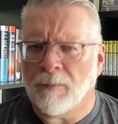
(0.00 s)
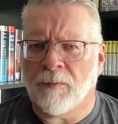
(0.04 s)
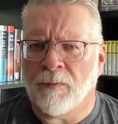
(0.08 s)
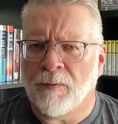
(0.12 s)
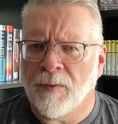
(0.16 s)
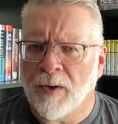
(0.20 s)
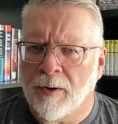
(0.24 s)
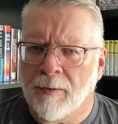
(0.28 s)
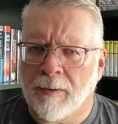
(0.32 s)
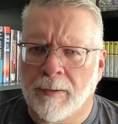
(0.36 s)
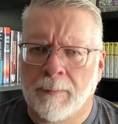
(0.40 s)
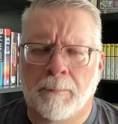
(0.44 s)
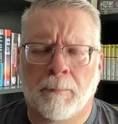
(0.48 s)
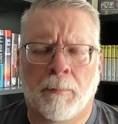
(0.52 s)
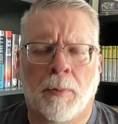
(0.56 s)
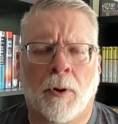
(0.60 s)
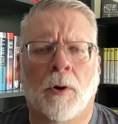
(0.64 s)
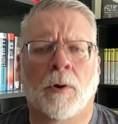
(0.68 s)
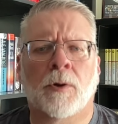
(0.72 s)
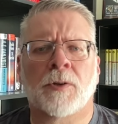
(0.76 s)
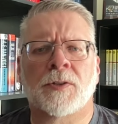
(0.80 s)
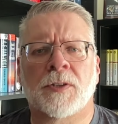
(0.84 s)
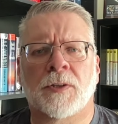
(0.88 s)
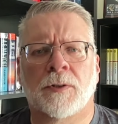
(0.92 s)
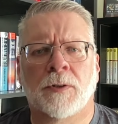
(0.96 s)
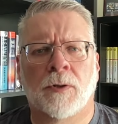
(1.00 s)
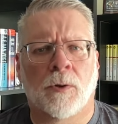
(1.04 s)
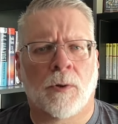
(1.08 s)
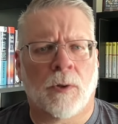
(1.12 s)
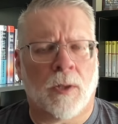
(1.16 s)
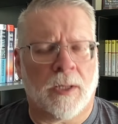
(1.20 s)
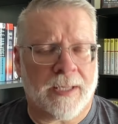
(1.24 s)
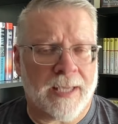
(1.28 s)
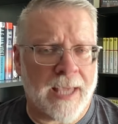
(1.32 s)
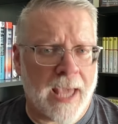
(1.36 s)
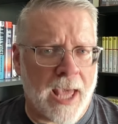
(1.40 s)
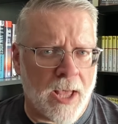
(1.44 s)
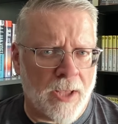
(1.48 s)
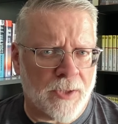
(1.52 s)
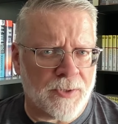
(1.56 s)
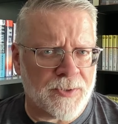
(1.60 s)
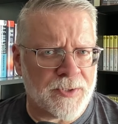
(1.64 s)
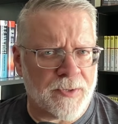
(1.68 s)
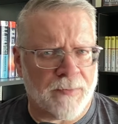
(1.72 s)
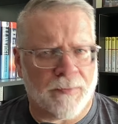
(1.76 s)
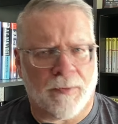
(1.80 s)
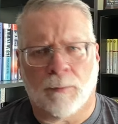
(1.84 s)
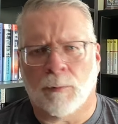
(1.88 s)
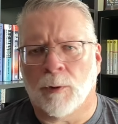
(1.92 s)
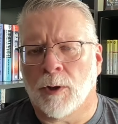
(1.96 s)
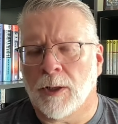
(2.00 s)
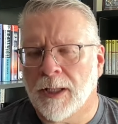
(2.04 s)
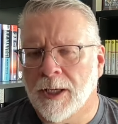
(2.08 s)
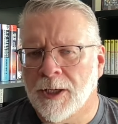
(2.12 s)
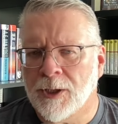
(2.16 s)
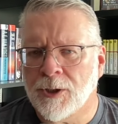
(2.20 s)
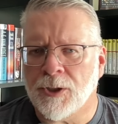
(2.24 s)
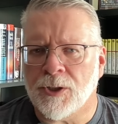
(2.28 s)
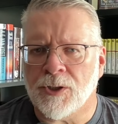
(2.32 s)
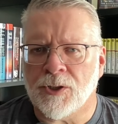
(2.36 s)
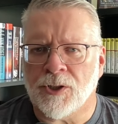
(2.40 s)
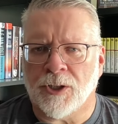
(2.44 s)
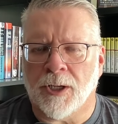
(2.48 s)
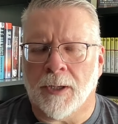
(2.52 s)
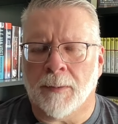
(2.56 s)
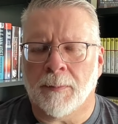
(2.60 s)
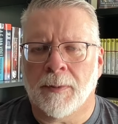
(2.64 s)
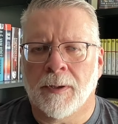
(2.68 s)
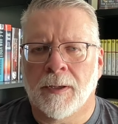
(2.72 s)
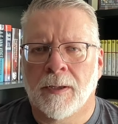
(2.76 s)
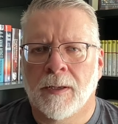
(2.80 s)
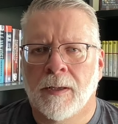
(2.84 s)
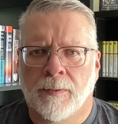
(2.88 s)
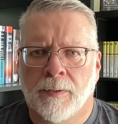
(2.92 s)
very personal accounts of a relationship,